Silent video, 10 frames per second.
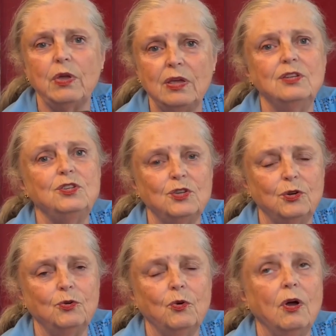
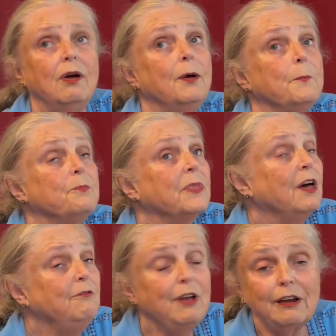into
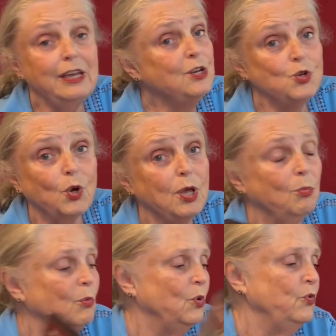a very
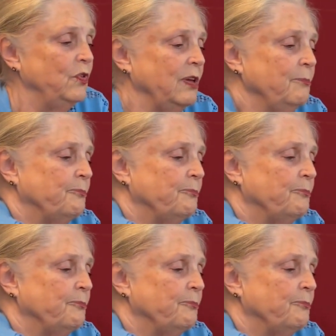enjoyable movie.